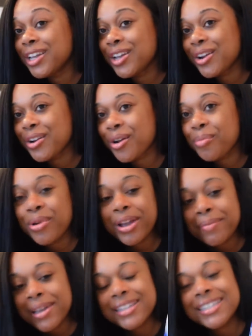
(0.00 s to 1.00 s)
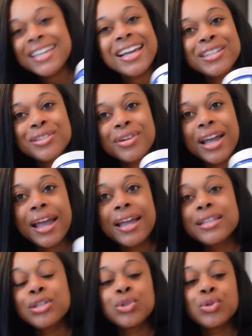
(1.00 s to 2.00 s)
year appointment
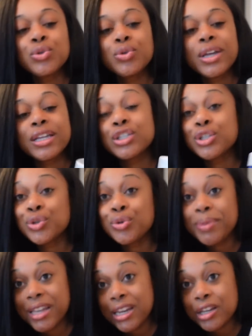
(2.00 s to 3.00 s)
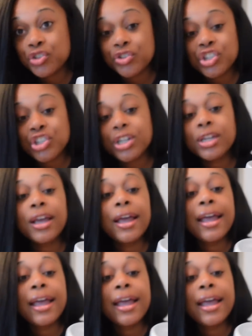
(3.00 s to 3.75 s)
yesterday to his new pediatrician.